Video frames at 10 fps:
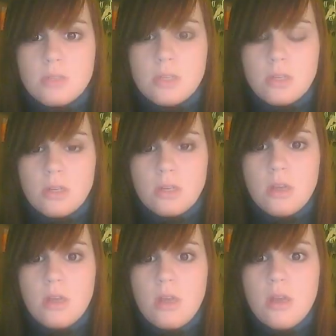she could
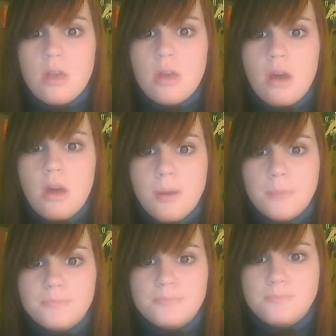
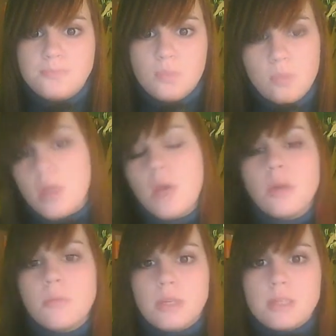might
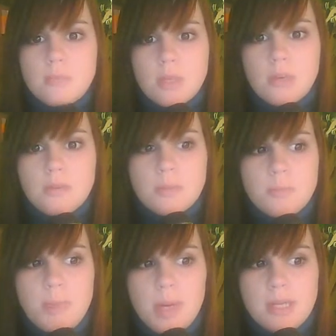want to pick something else.
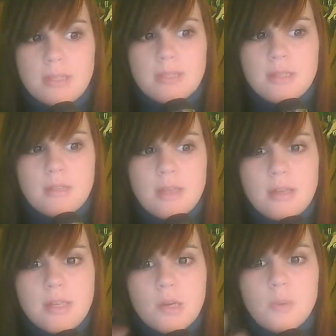But the
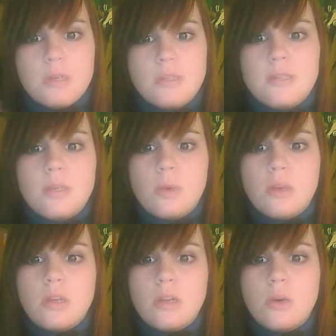idea was that we're
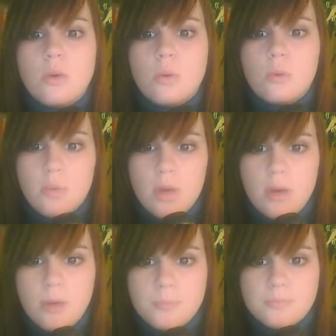going to go
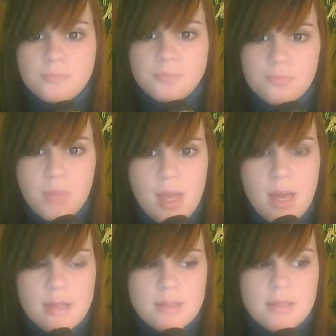
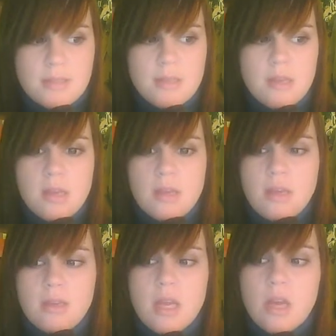as
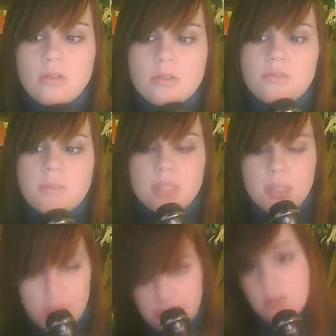characters from the
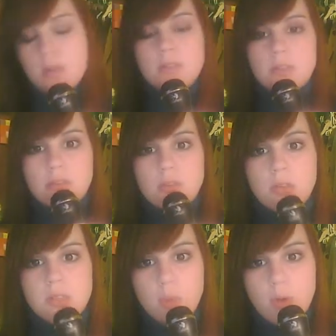same series, so
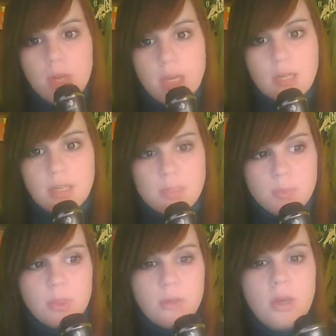it's more
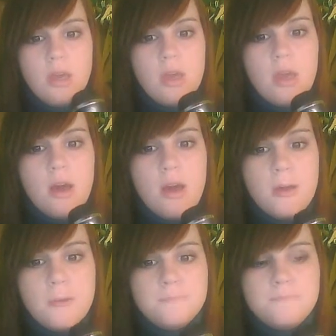recognizable.
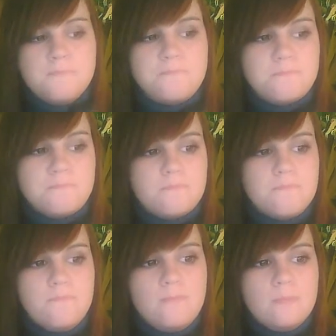I
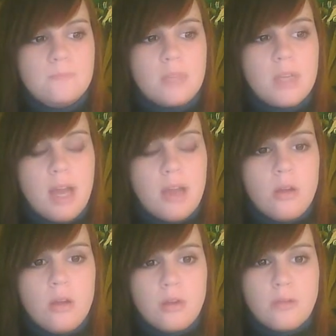
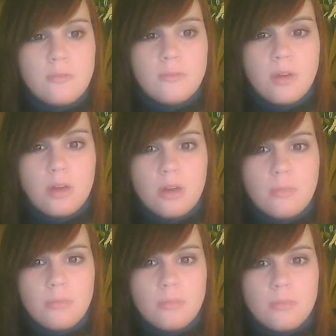heard
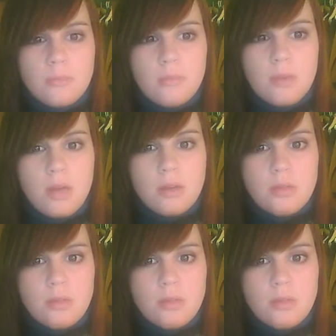from another